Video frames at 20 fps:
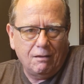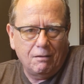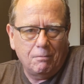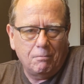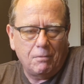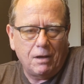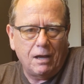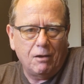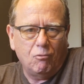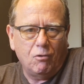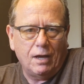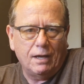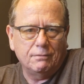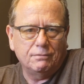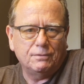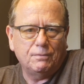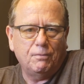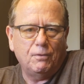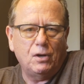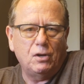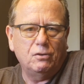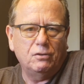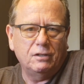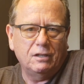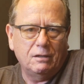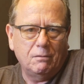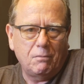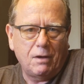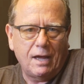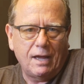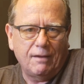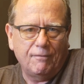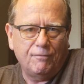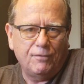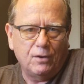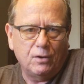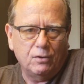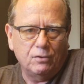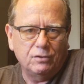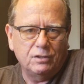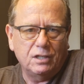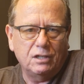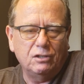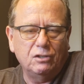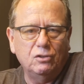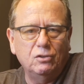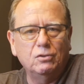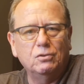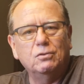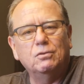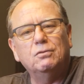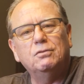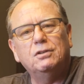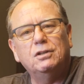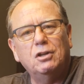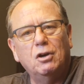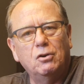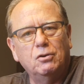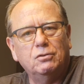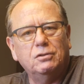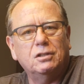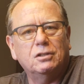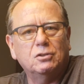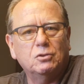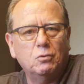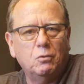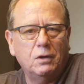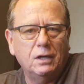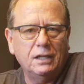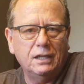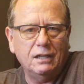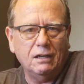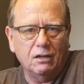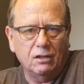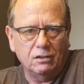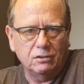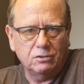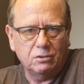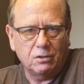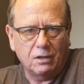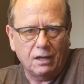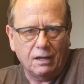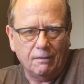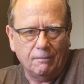My wife's phone and my phone, the new Note 20 Ultra.